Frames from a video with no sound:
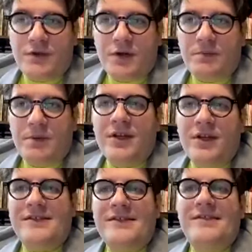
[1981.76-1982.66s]
but you
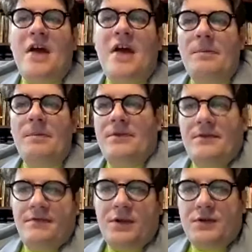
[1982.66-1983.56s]
didn't stop the
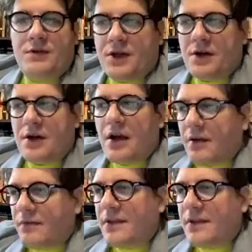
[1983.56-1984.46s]
future
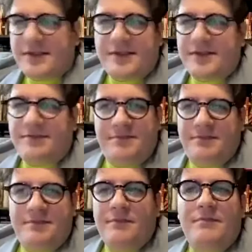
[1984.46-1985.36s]
of this
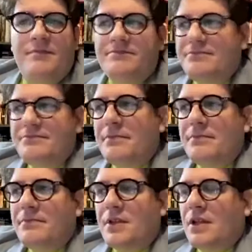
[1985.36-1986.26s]

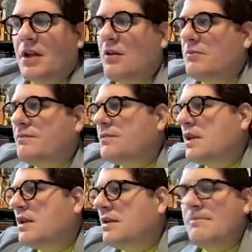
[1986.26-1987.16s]
you know
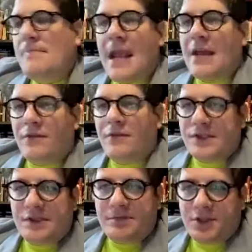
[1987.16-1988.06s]
man
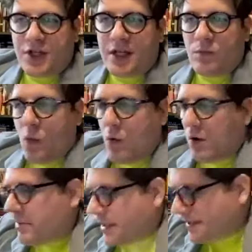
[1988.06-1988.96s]
versus machine
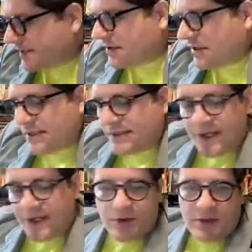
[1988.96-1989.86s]
war basically
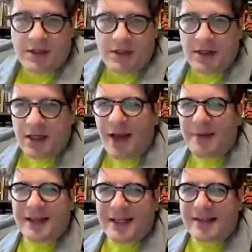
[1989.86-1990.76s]
so i
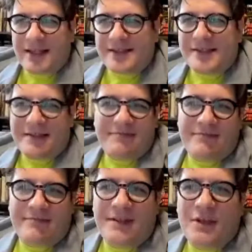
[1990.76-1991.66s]
mean that that's
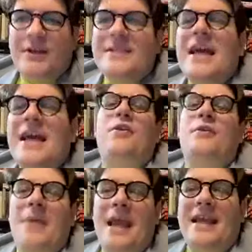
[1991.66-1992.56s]
you can tell
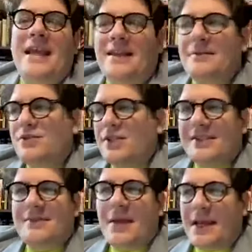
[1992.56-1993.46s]
they're making them
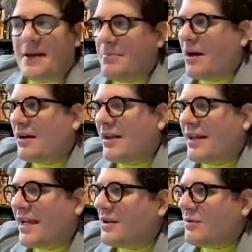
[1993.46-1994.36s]
just to make a buck
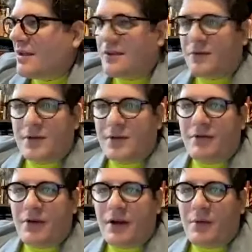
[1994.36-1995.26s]
like i don't think they're really
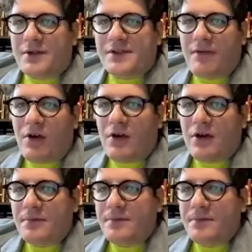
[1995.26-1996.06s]
great works of art